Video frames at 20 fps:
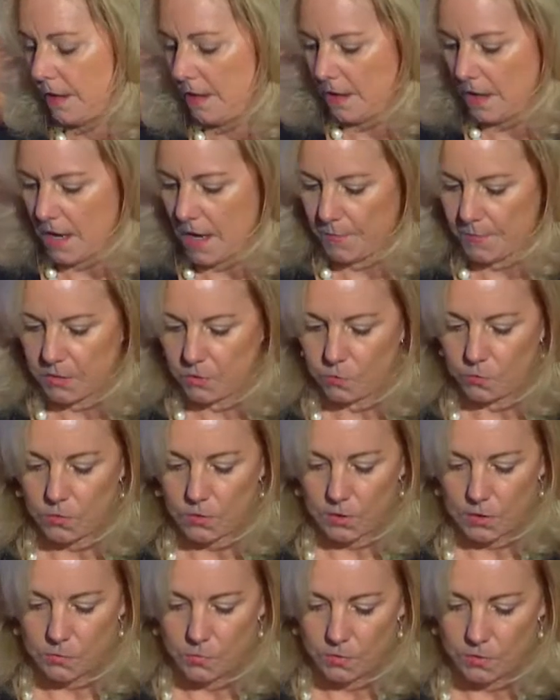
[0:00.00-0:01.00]
is
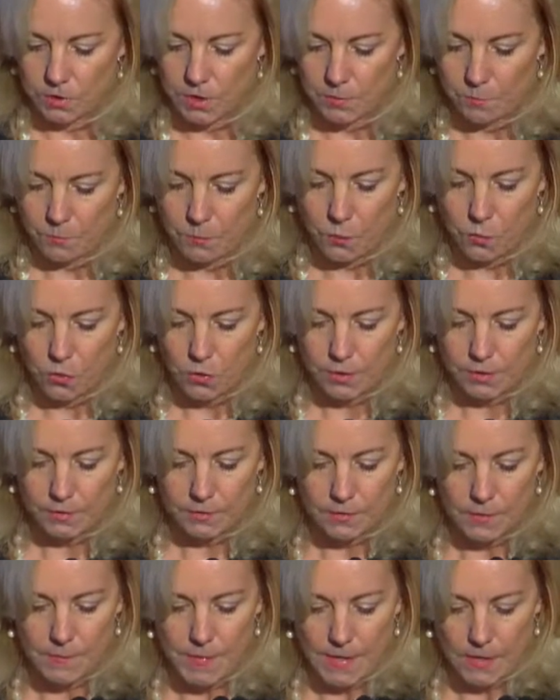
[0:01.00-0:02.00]
really, really
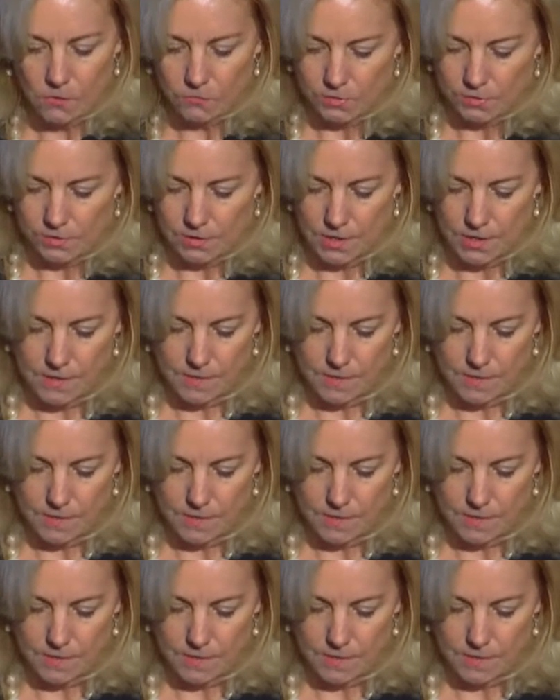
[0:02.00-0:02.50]
important about,